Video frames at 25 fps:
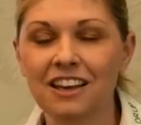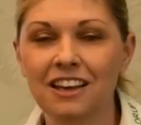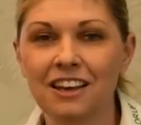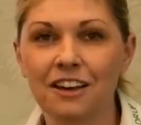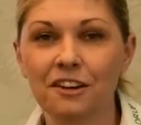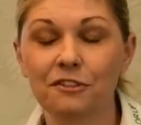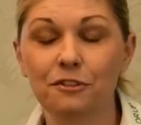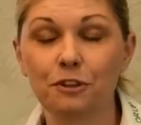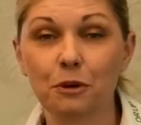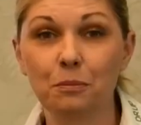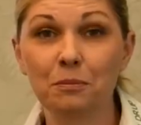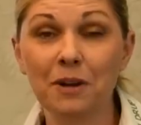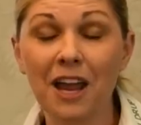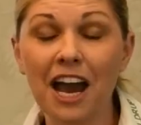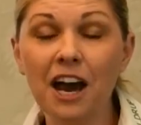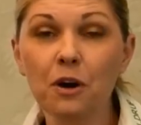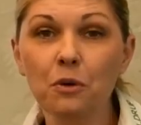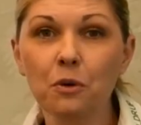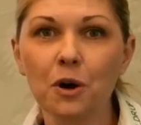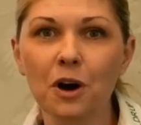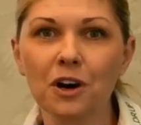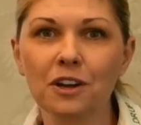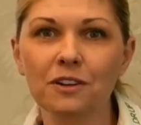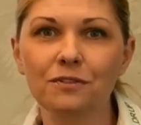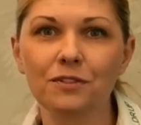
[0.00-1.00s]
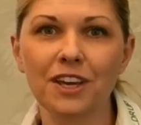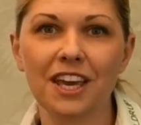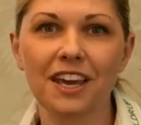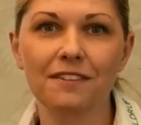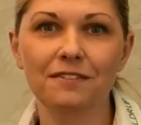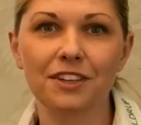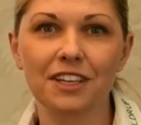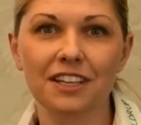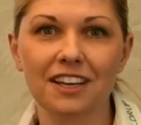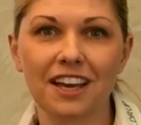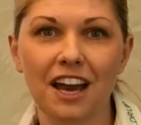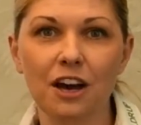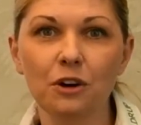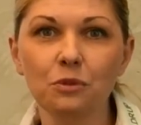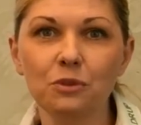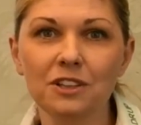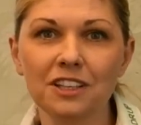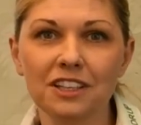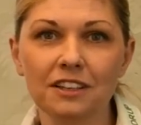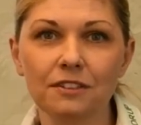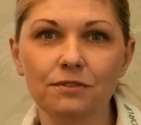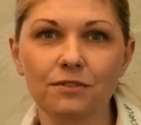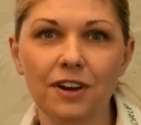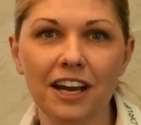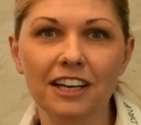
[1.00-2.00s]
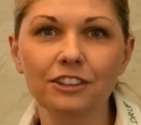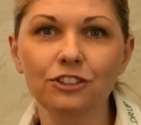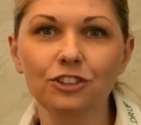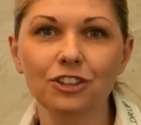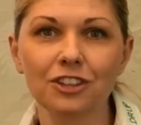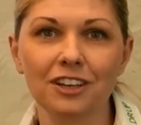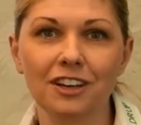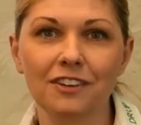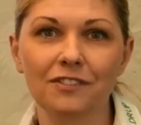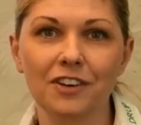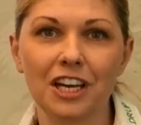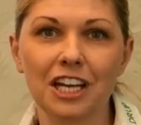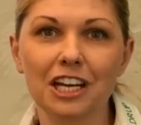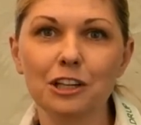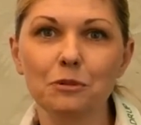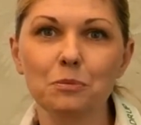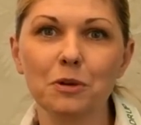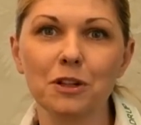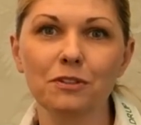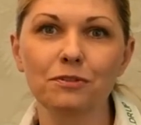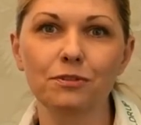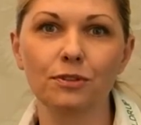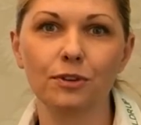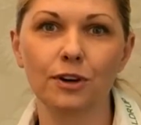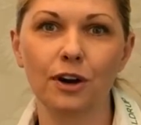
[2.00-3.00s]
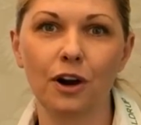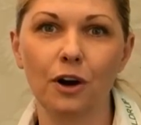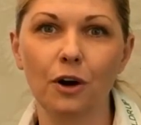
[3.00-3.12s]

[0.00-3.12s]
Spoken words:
From now on we have the counting function available for